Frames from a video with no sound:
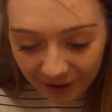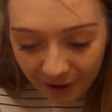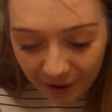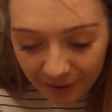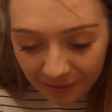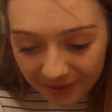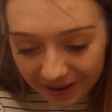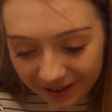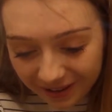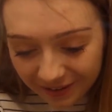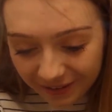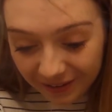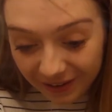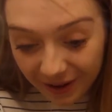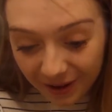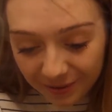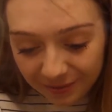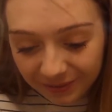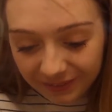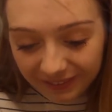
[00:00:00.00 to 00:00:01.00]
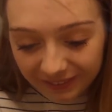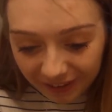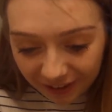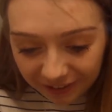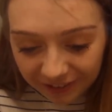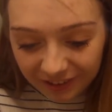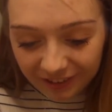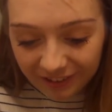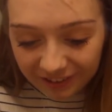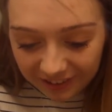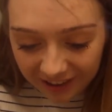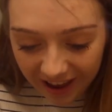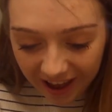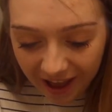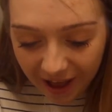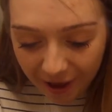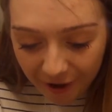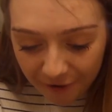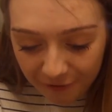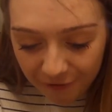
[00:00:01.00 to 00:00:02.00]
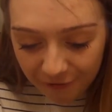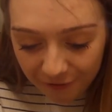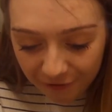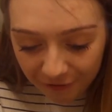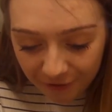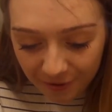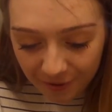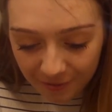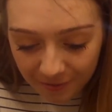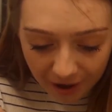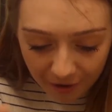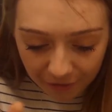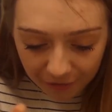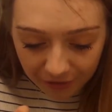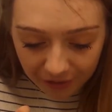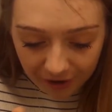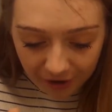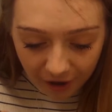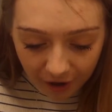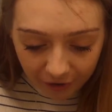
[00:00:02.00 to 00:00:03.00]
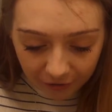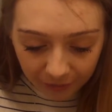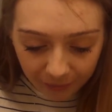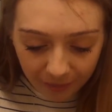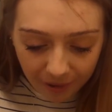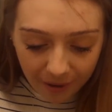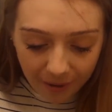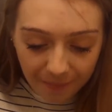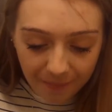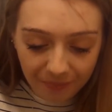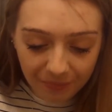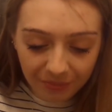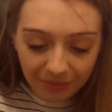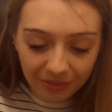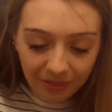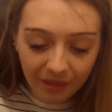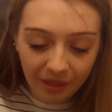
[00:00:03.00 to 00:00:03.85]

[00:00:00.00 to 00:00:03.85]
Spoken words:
Oh my god, I'm such a chef. Now for the last one.